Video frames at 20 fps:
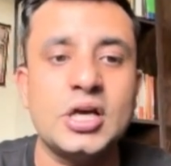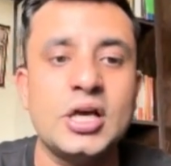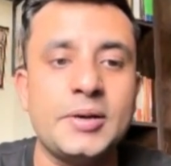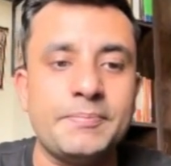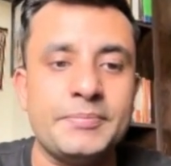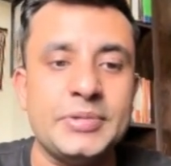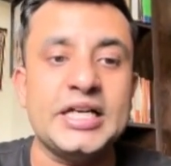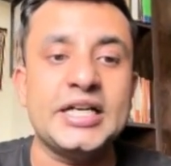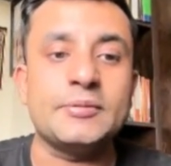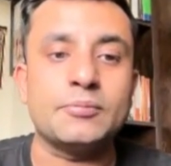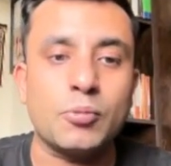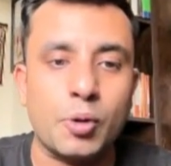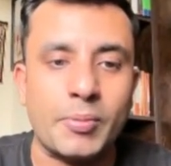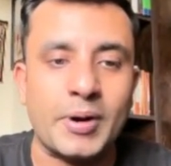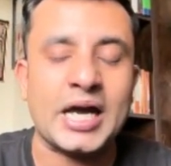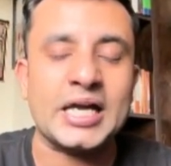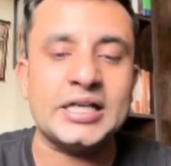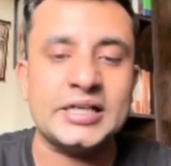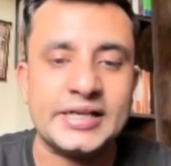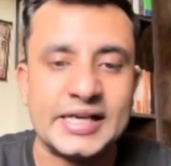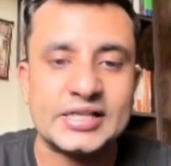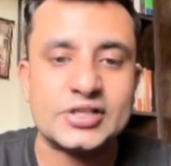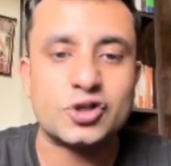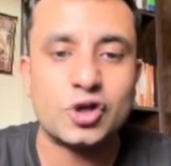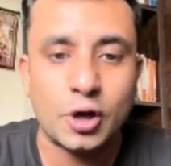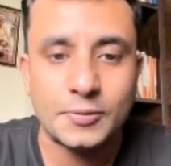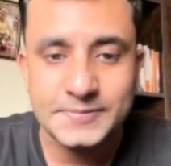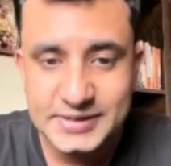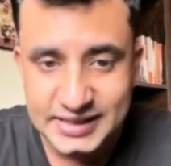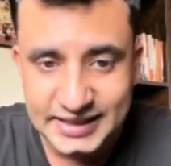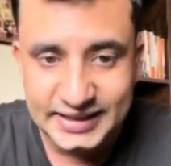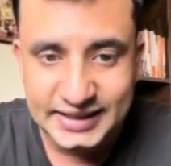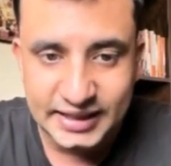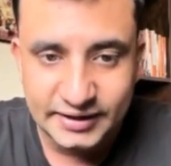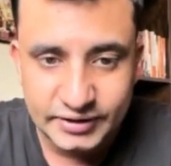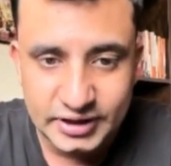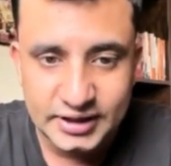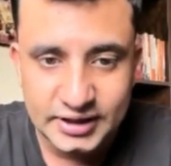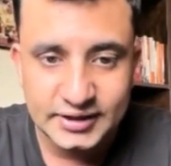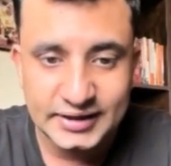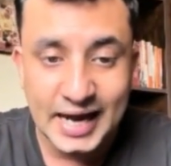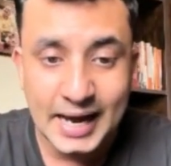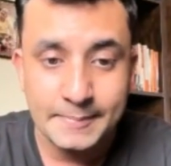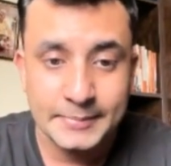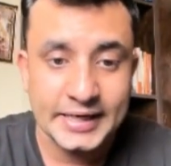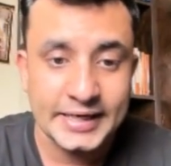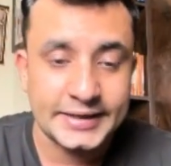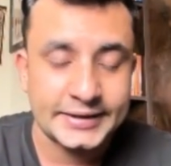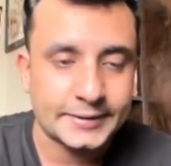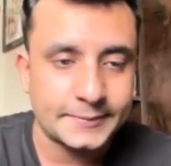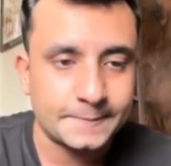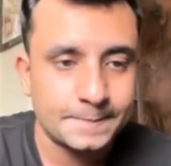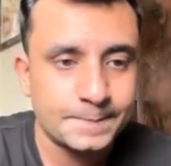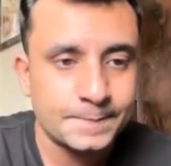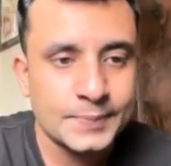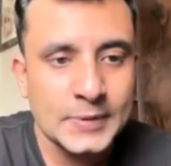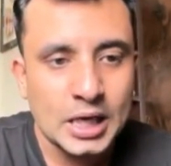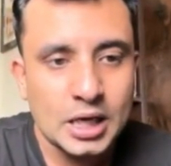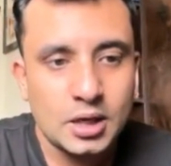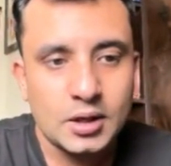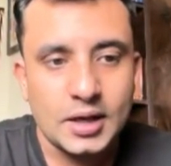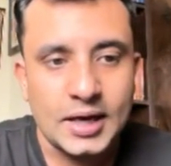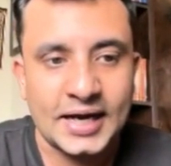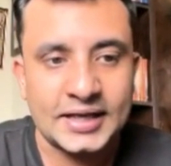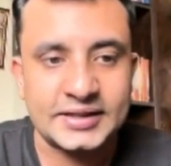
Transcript: be it mobile, desktop, CTV, tablet. And